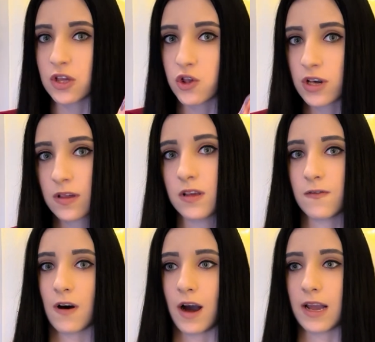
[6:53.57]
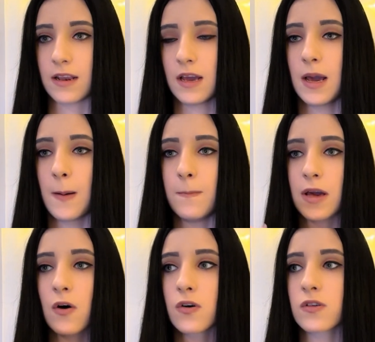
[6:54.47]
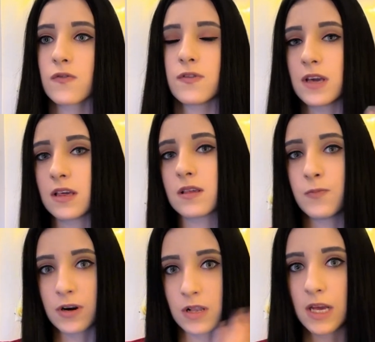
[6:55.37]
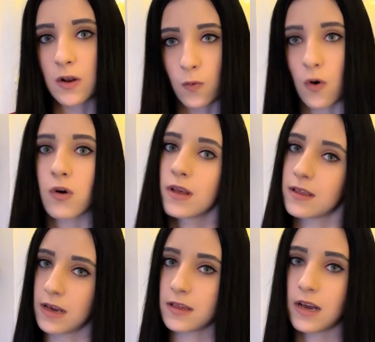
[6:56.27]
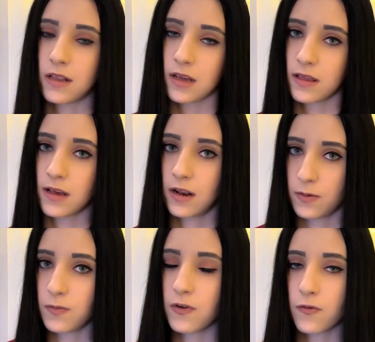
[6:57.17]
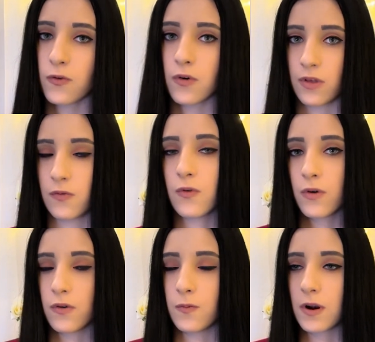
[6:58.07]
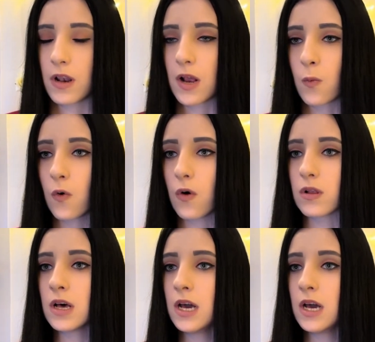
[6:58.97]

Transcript: justified because of this Berlin Wall. As I said, it's set before the fall of Berlin Wall.